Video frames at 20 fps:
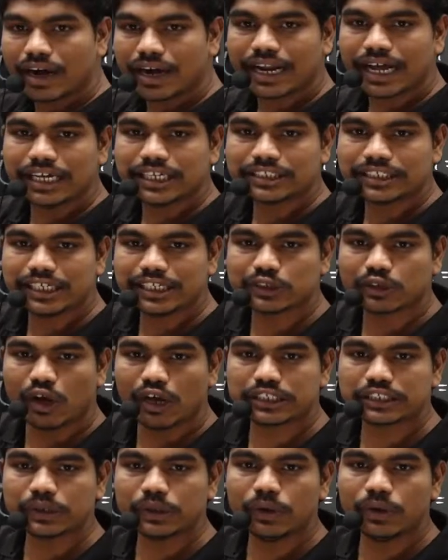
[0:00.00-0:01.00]
dash is
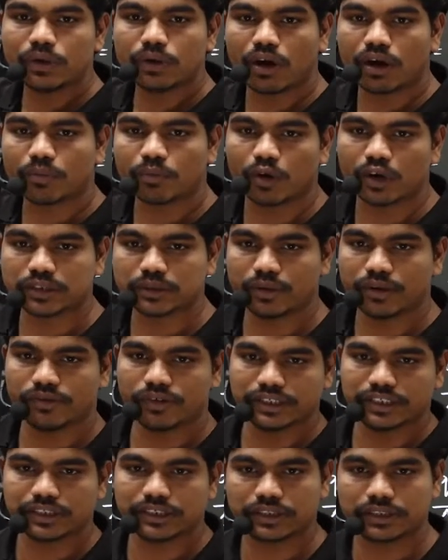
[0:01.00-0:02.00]
also not possible for
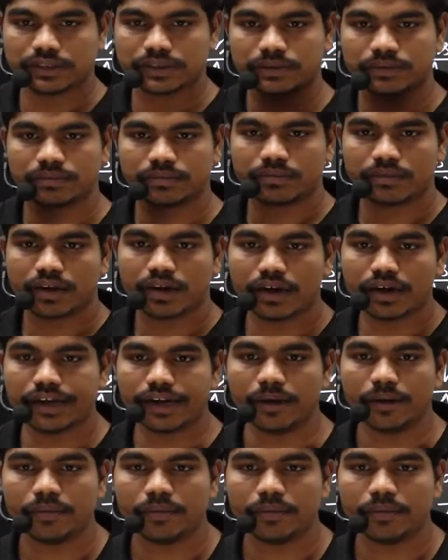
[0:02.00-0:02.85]
us. Clear?